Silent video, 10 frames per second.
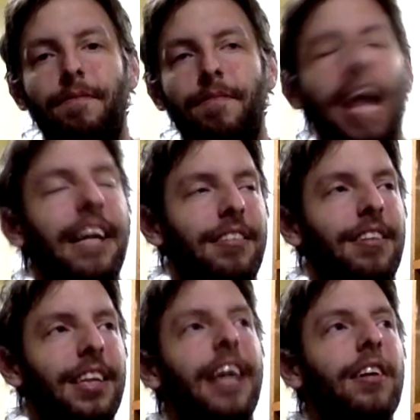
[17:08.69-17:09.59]
That's
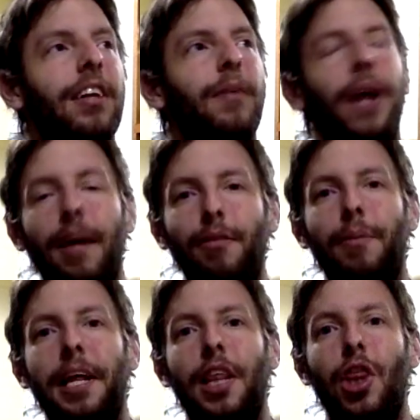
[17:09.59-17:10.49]
literally what
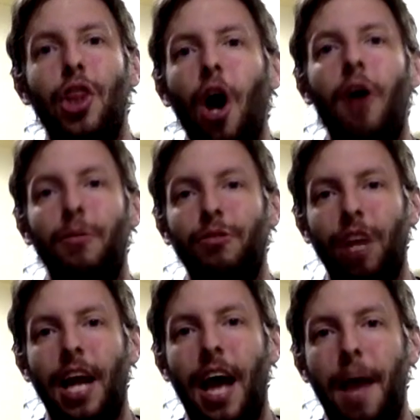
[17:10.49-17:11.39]
everybody thought was
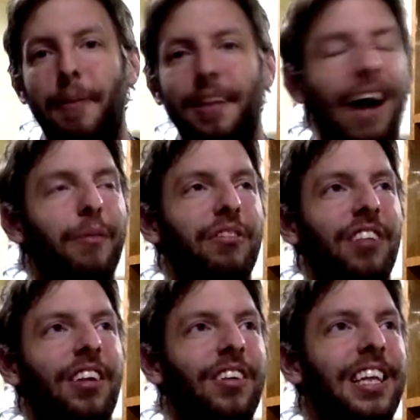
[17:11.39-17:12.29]
going to happen. That was
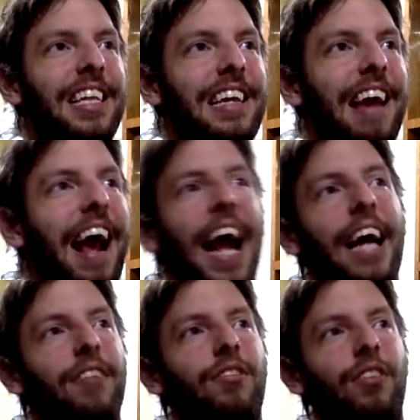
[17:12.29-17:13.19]
literally the
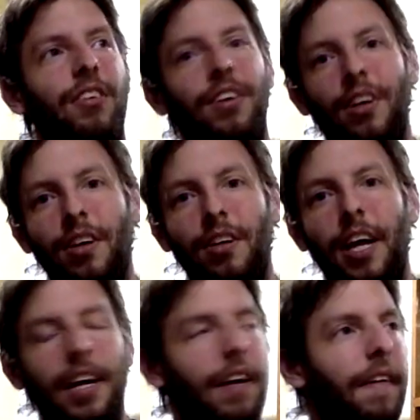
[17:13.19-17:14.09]
answer.
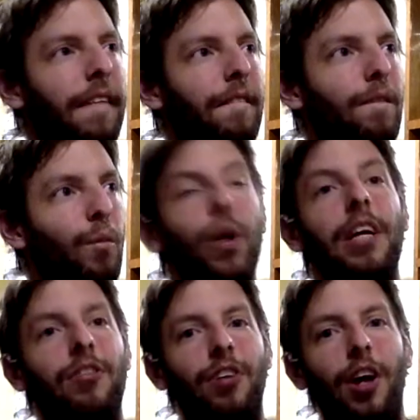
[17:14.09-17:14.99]
Like,
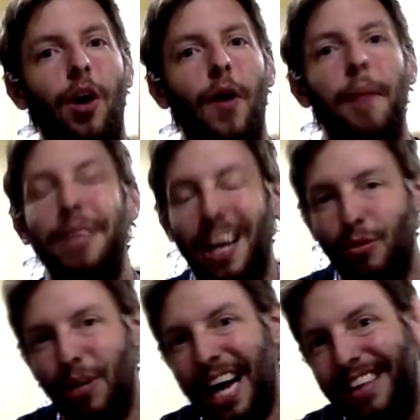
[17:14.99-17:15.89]
weeks ago. And
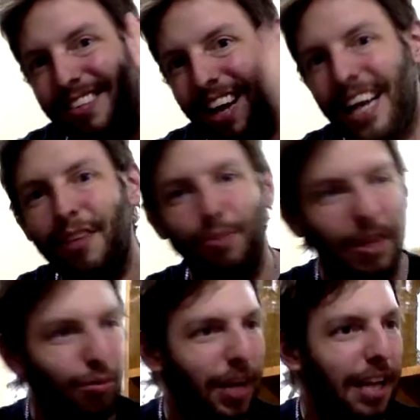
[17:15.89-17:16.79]
because we had this hiatus,
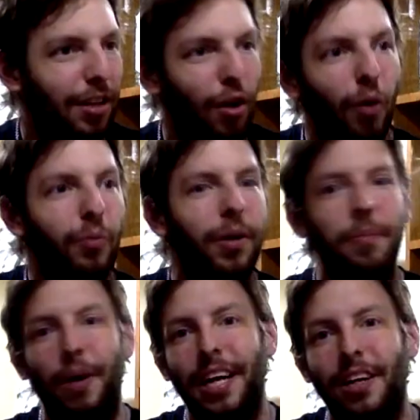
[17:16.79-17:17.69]
because we had the Golden Week
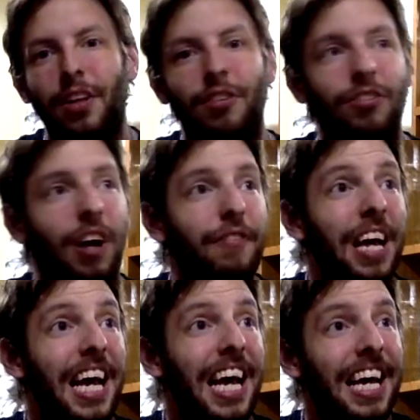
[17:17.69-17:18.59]
break and all this
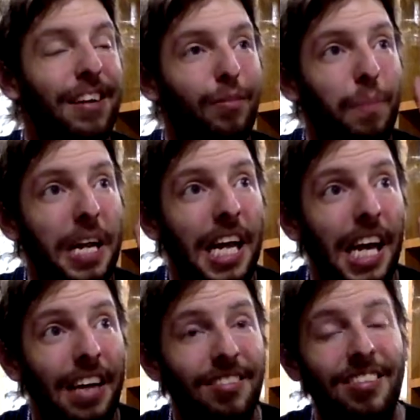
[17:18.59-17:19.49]
stuff, it has been
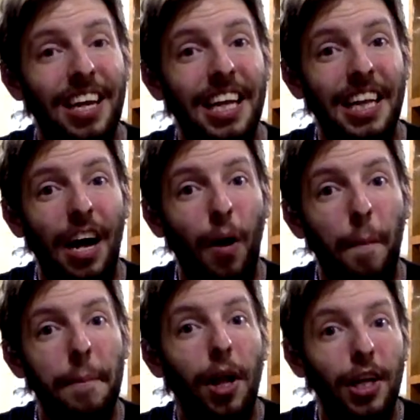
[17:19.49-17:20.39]
sitting there
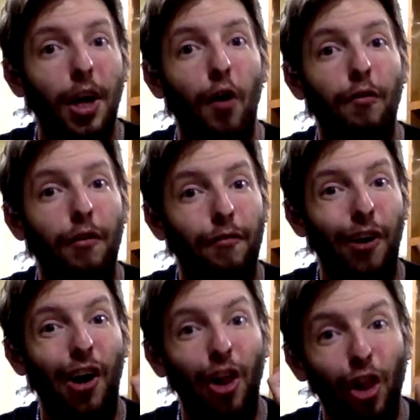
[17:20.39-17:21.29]
mulling over
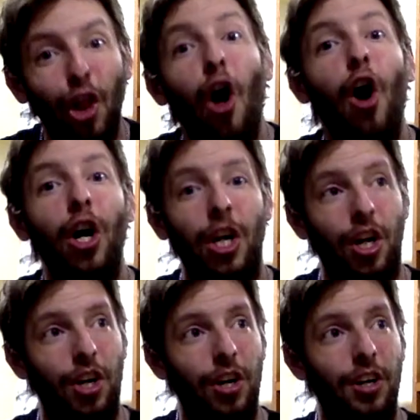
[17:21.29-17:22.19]
for
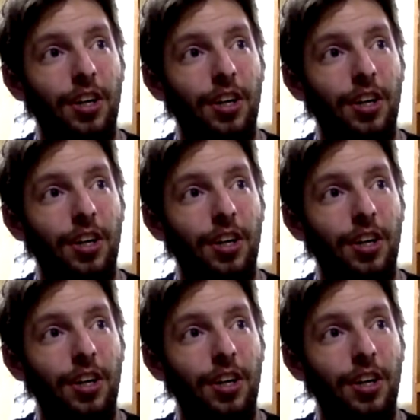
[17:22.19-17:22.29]
longer.